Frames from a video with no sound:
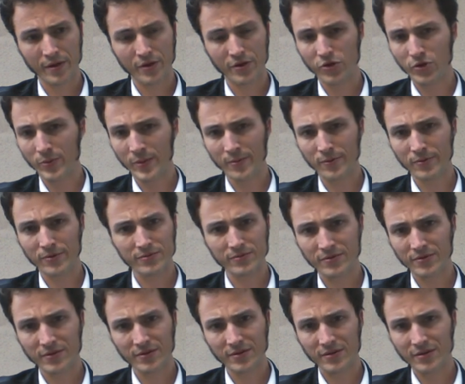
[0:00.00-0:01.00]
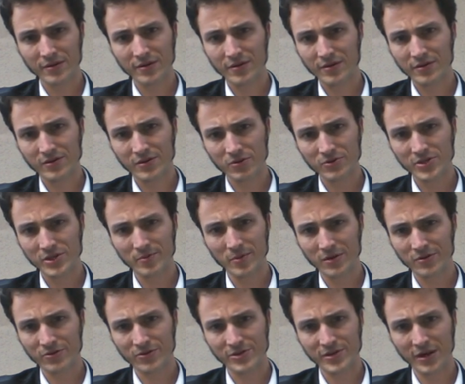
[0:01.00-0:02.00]
You people don't seem to
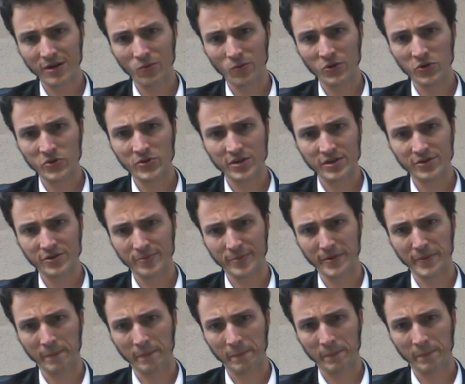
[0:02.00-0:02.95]
understand what you did to me.